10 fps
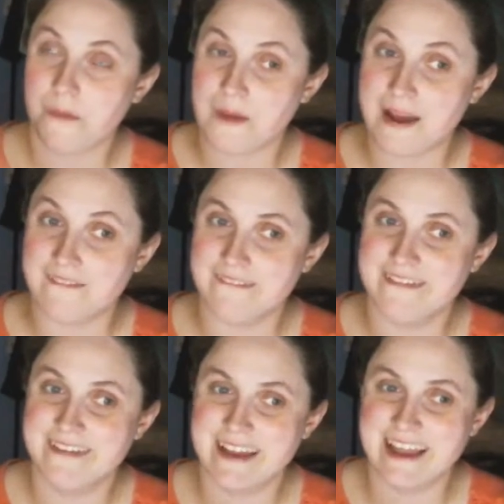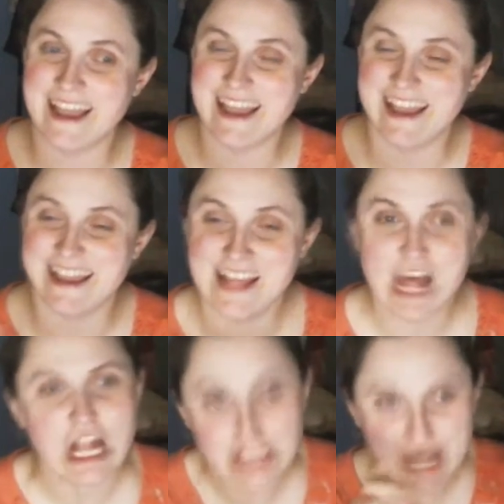Wow.
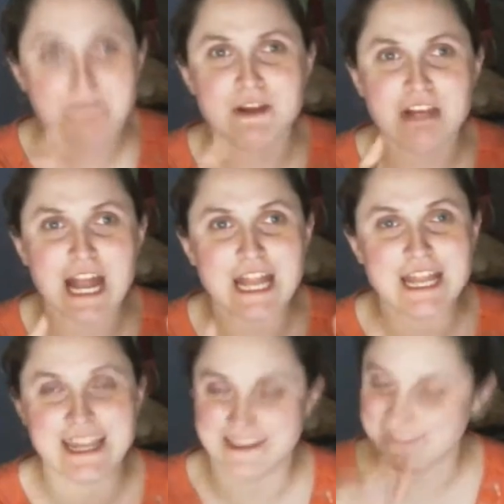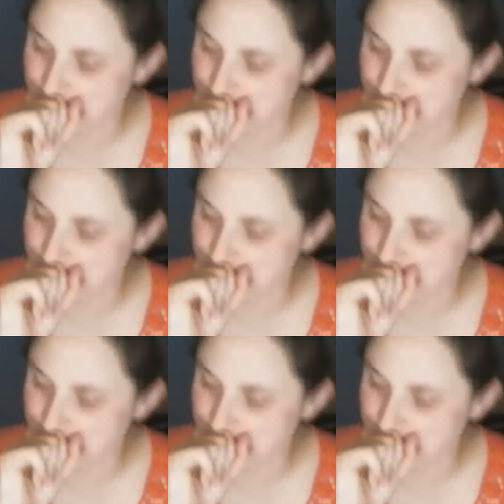Let me try that again.